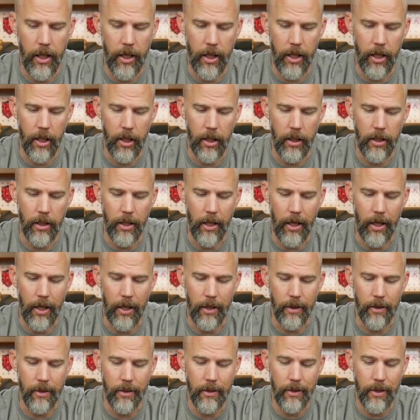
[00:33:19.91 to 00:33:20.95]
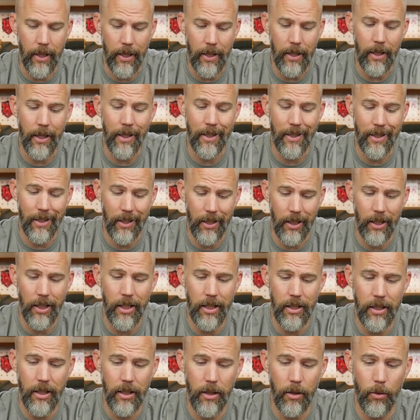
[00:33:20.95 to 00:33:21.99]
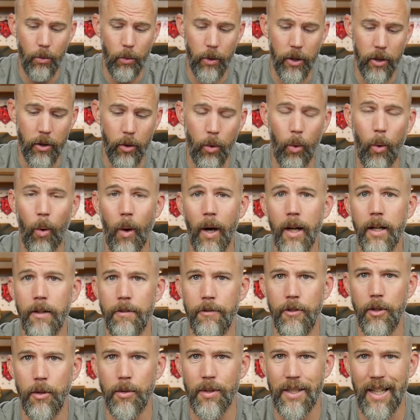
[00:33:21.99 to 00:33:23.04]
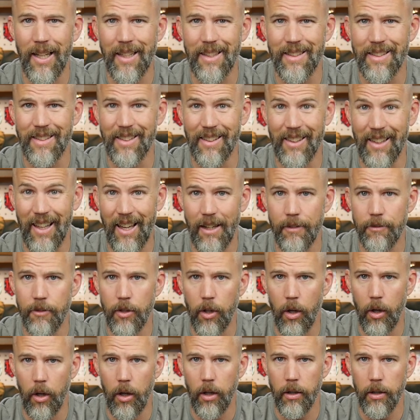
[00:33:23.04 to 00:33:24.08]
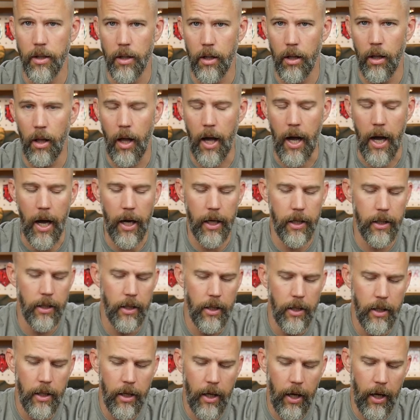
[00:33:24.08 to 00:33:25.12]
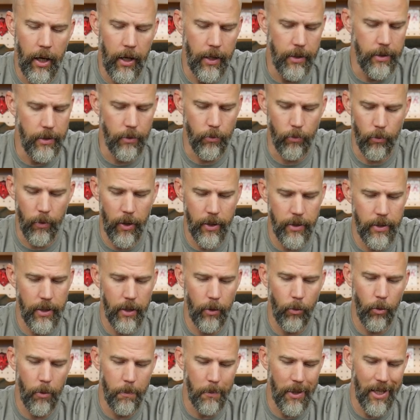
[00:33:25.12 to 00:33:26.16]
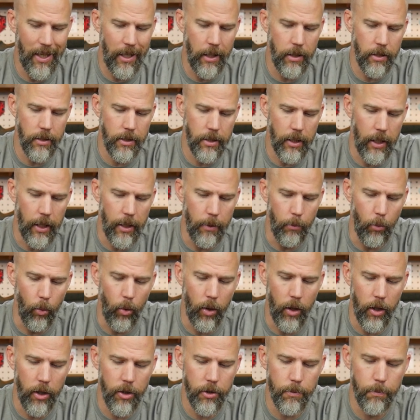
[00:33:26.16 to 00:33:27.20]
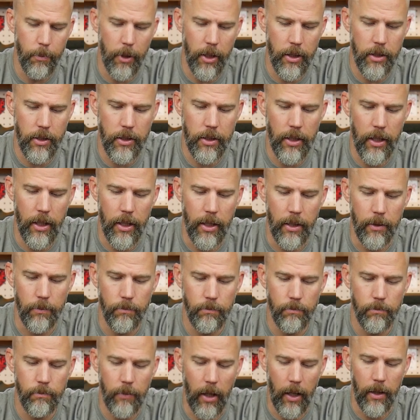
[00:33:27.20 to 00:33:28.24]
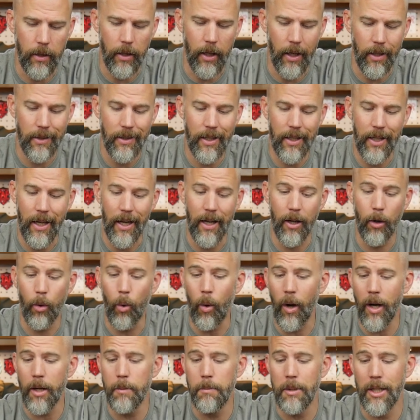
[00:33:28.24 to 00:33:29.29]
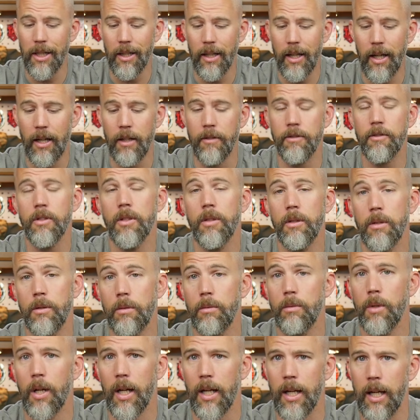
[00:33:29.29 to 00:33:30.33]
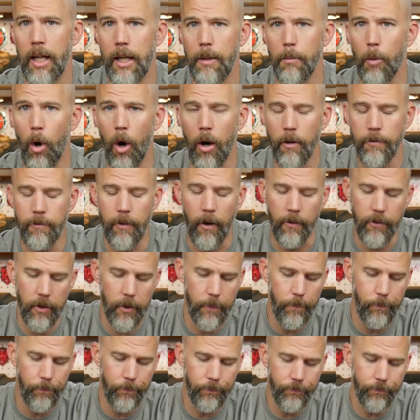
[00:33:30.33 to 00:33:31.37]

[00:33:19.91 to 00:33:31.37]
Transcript: And I think I cleaned it with quite a few seconds left on the clock. Uh, I didn't write down what my end time was, but uh, I, I think I had quite a bit left when I came off of it.